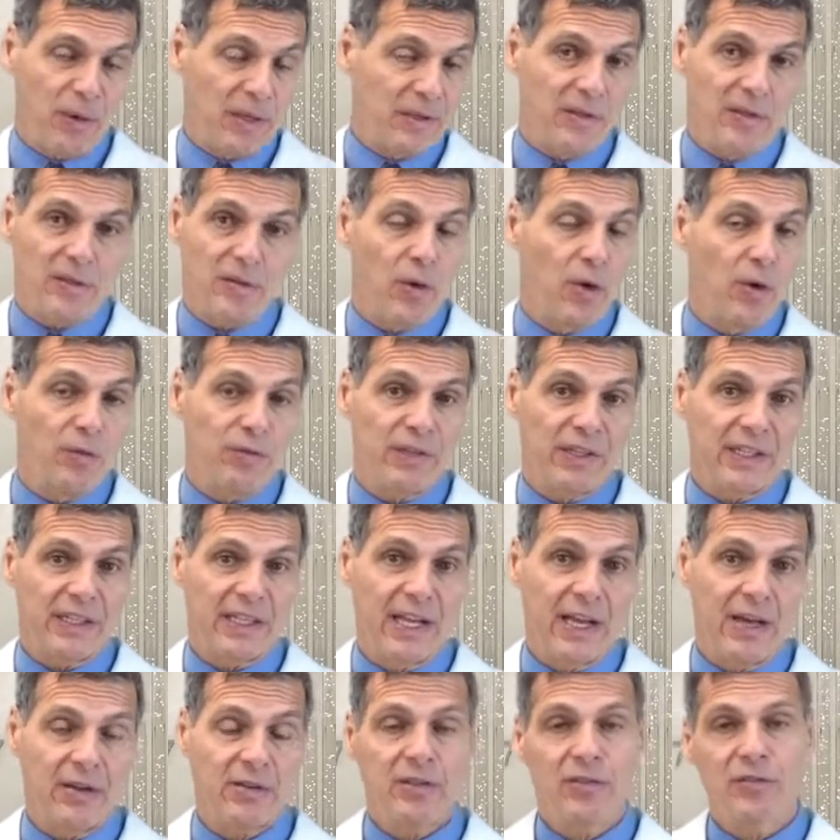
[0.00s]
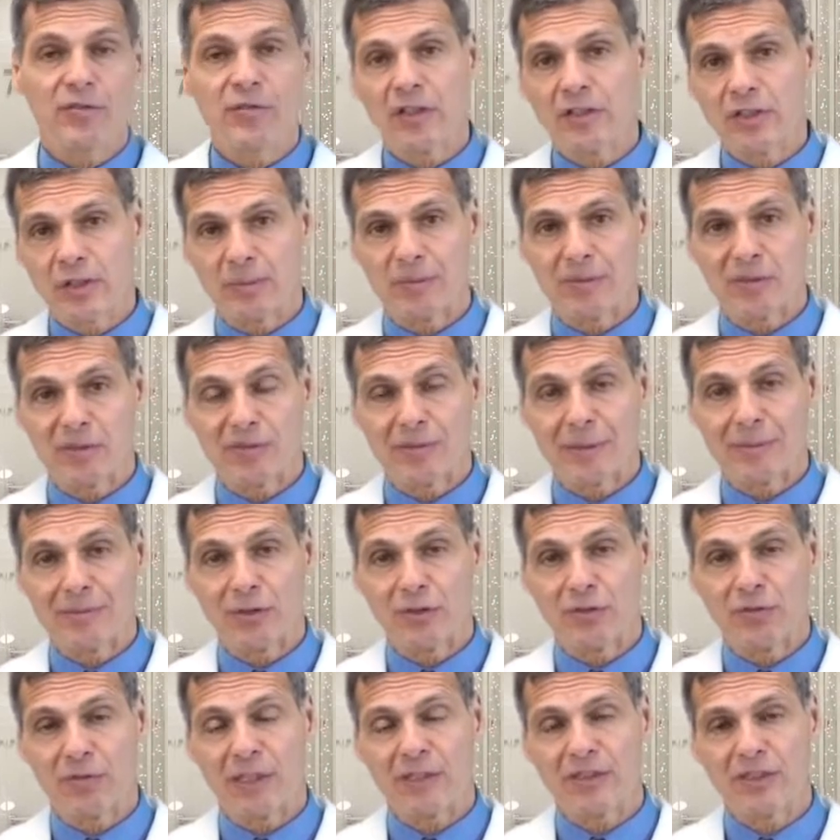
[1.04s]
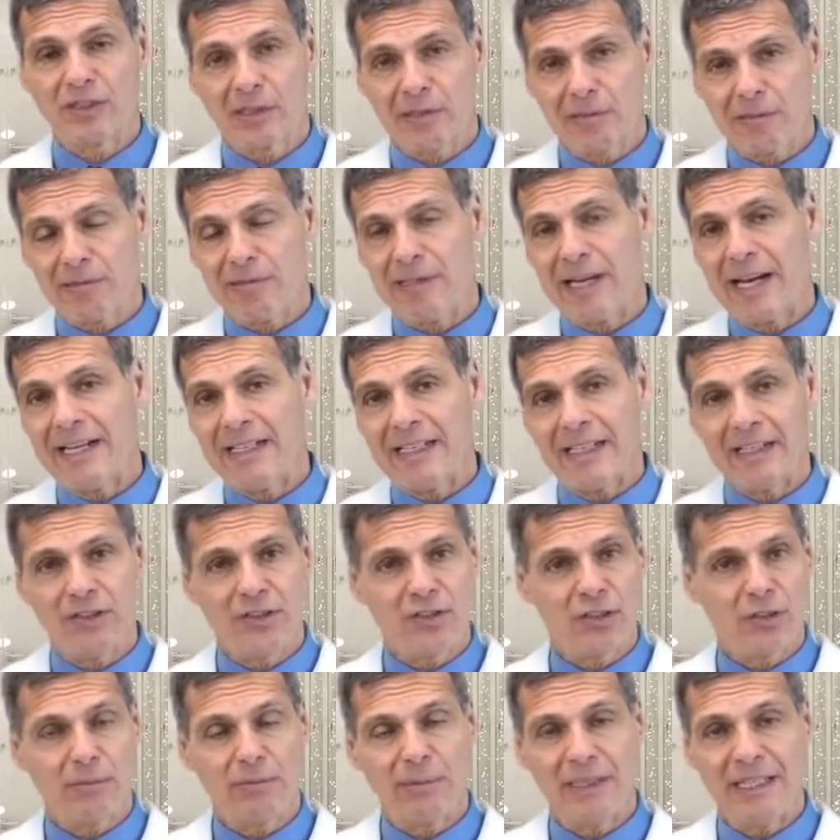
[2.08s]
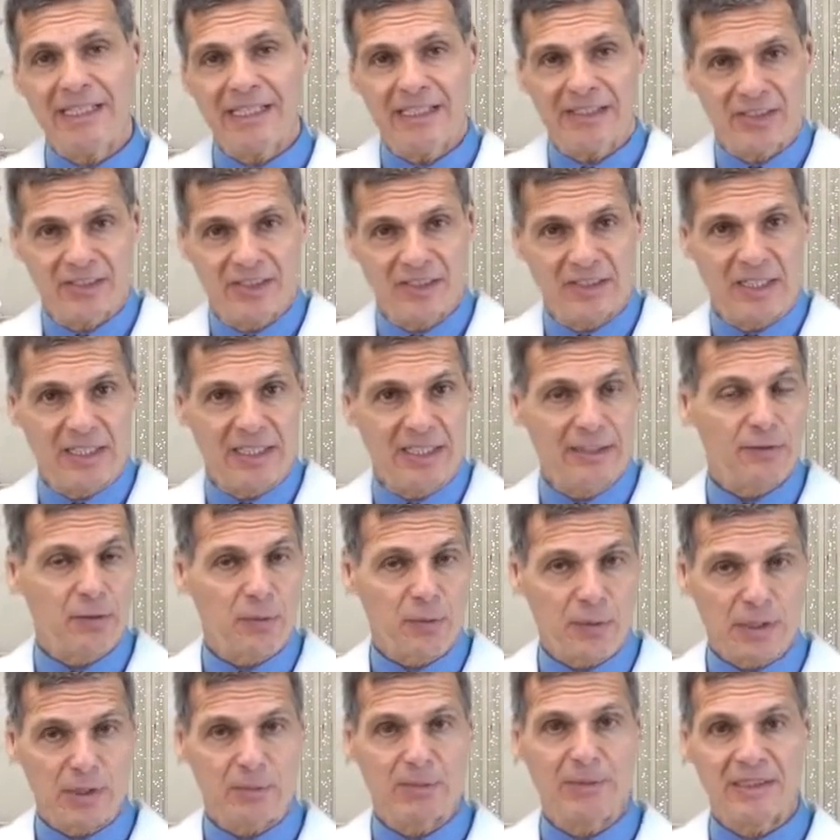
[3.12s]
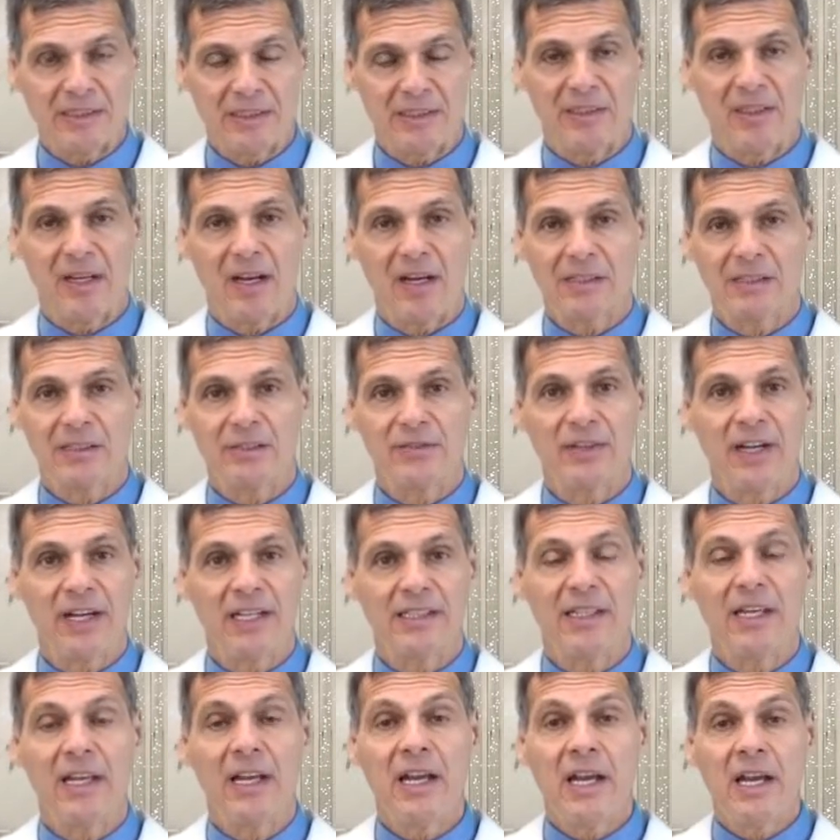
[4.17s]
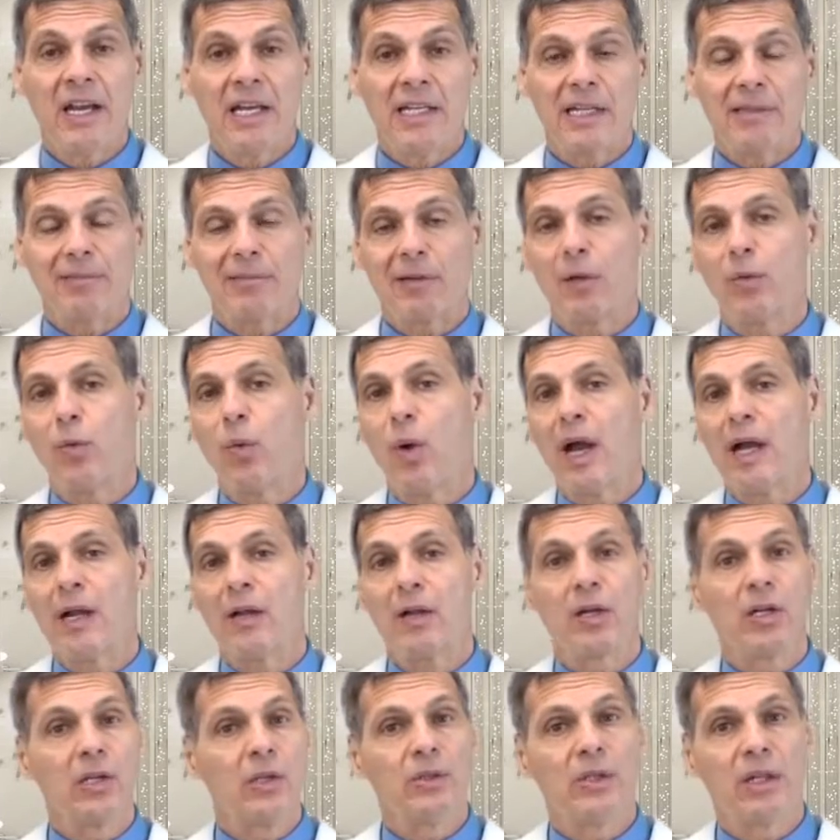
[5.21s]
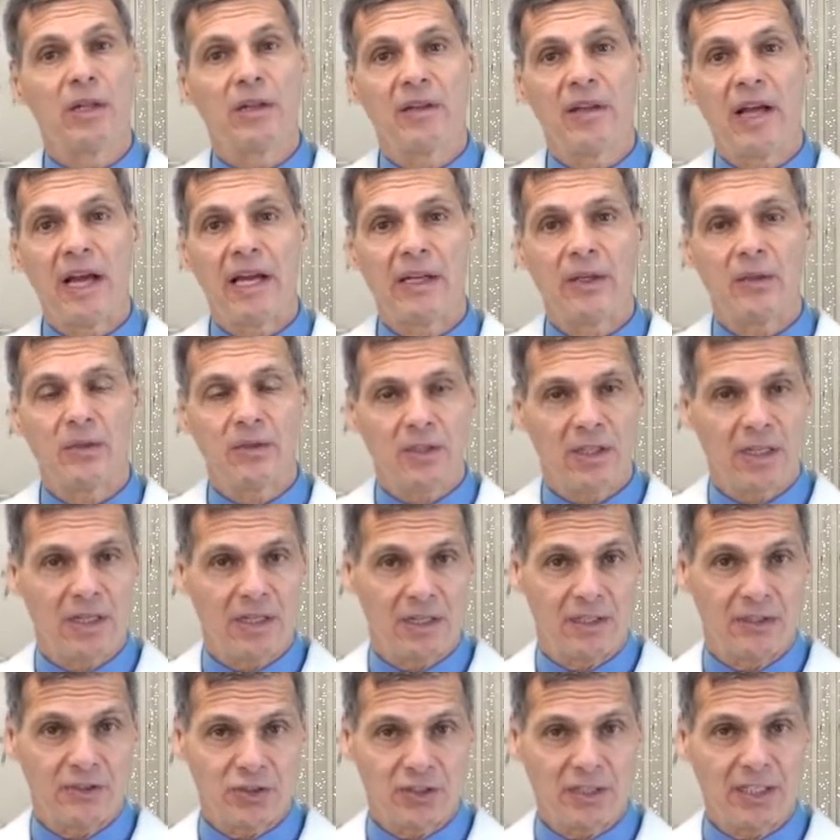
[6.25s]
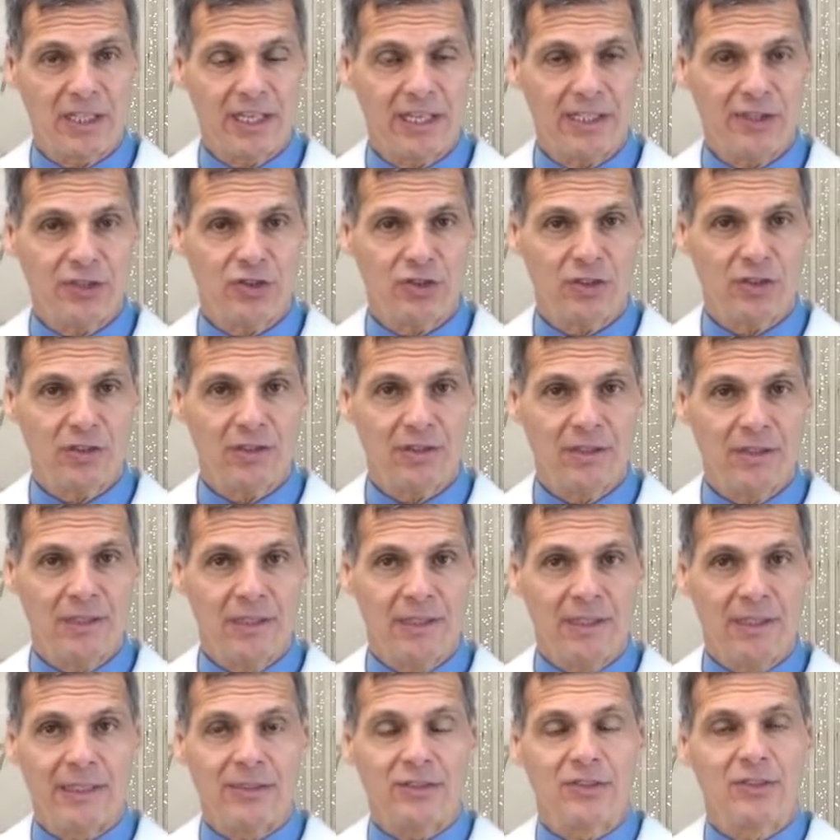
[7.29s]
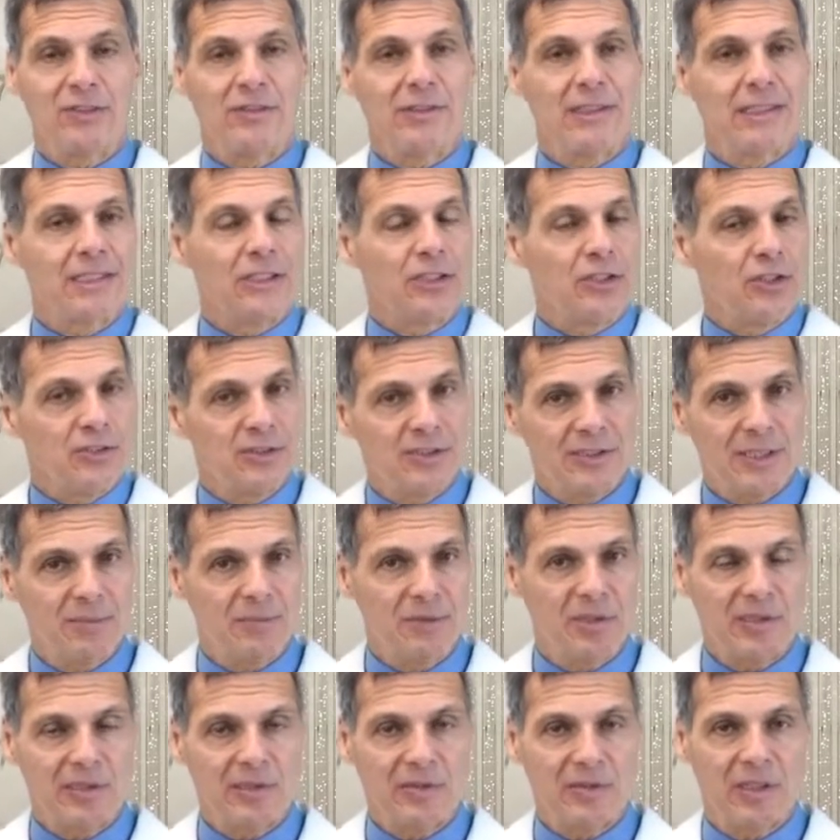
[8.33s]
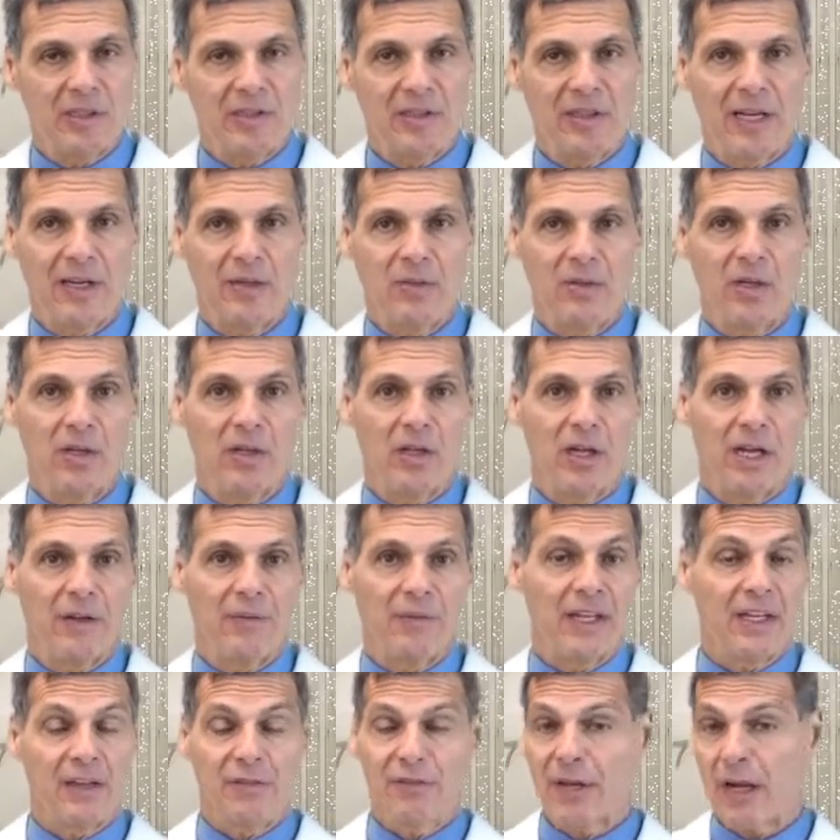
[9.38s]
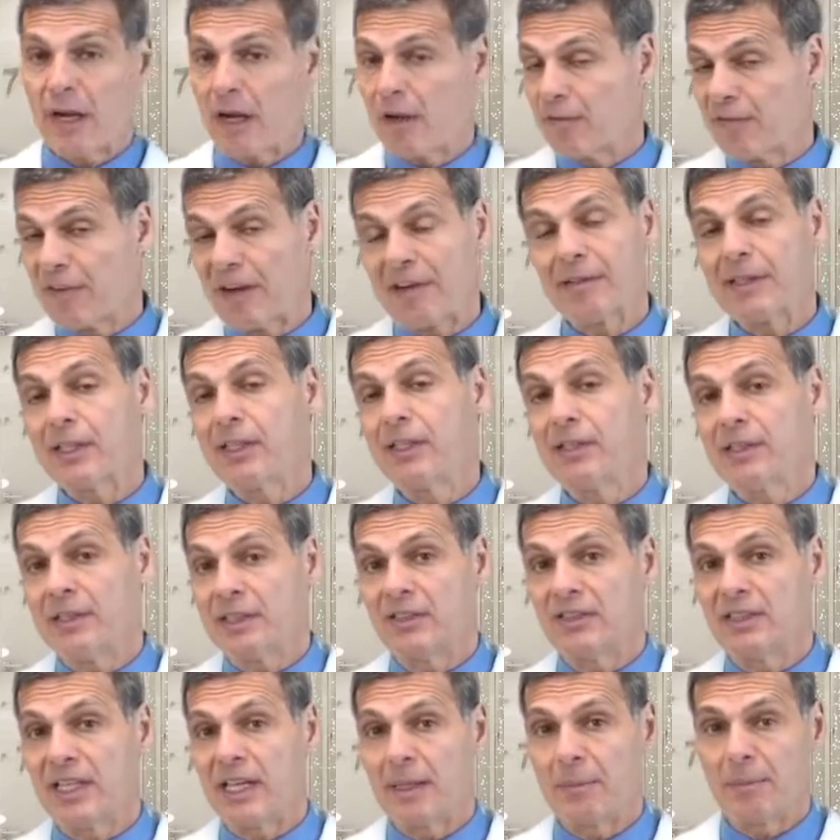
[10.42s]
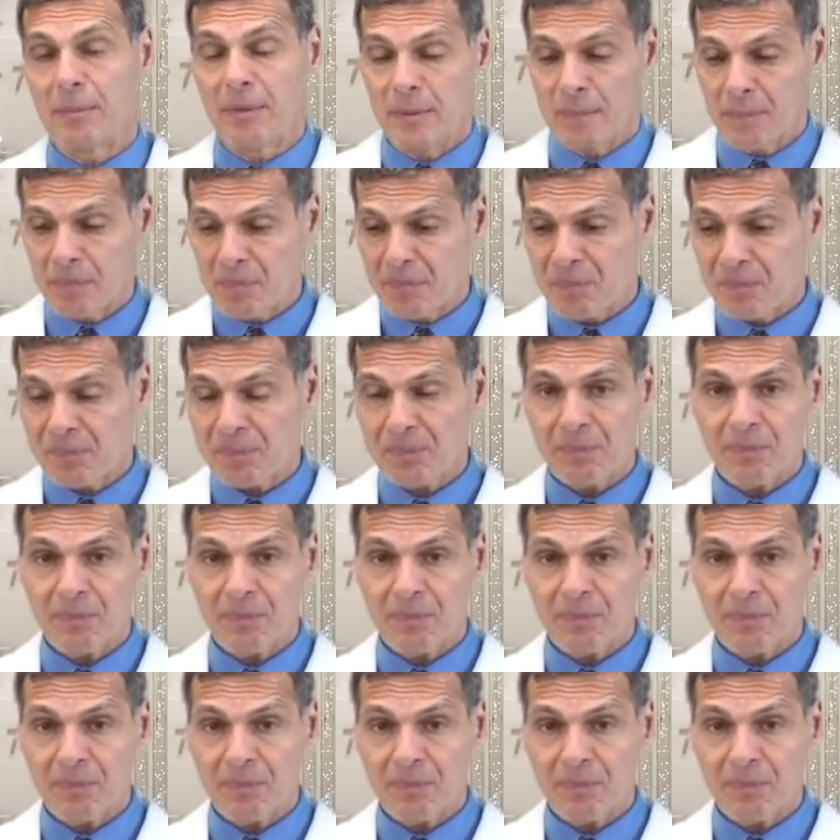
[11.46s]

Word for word: whether they're over-the-counter drugs or prescription drugs, create intermediates in the liver when they're being detoxified. They require glutathione conjugation. And so you can use up your glutathione a lot then. A, very good example